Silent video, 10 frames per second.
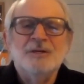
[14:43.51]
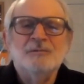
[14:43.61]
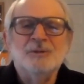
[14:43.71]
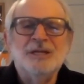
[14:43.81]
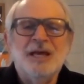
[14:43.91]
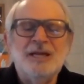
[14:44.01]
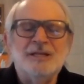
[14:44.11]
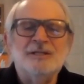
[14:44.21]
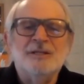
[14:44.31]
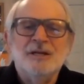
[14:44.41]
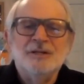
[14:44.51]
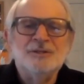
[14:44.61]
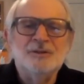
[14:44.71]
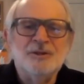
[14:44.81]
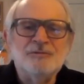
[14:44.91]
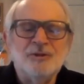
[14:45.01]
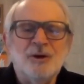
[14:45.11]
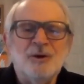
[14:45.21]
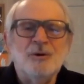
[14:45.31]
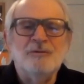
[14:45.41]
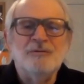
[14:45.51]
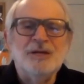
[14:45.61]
related to the flow of